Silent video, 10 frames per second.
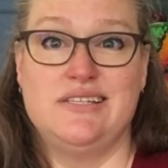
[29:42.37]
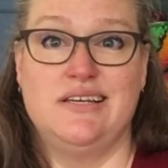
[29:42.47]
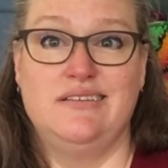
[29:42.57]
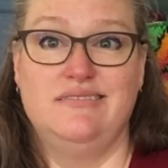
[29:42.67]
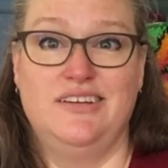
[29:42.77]

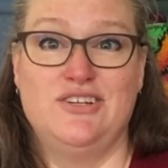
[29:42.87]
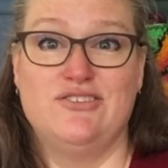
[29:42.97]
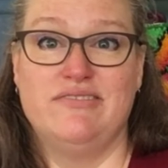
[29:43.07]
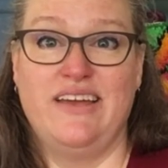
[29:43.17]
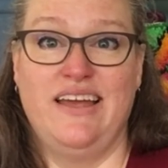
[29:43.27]
sit under
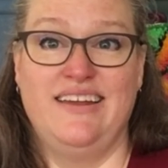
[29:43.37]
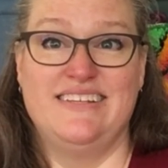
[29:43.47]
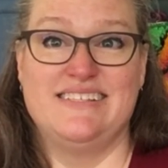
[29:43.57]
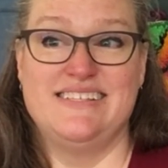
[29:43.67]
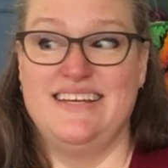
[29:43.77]
fan
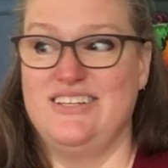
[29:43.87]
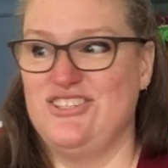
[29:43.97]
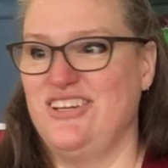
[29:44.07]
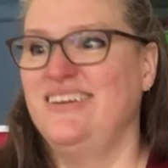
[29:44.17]
and stitch